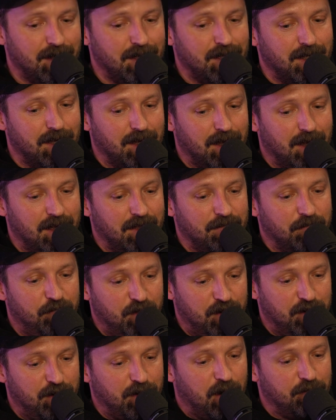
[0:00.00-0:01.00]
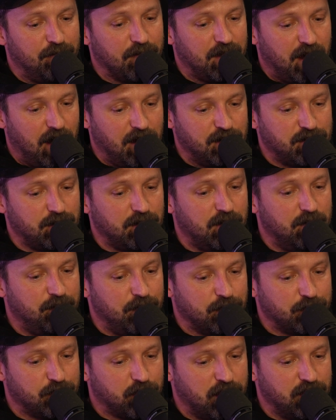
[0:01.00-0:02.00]
and fend off occasional
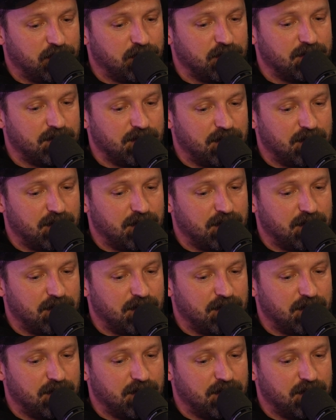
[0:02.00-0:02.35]
infiltrations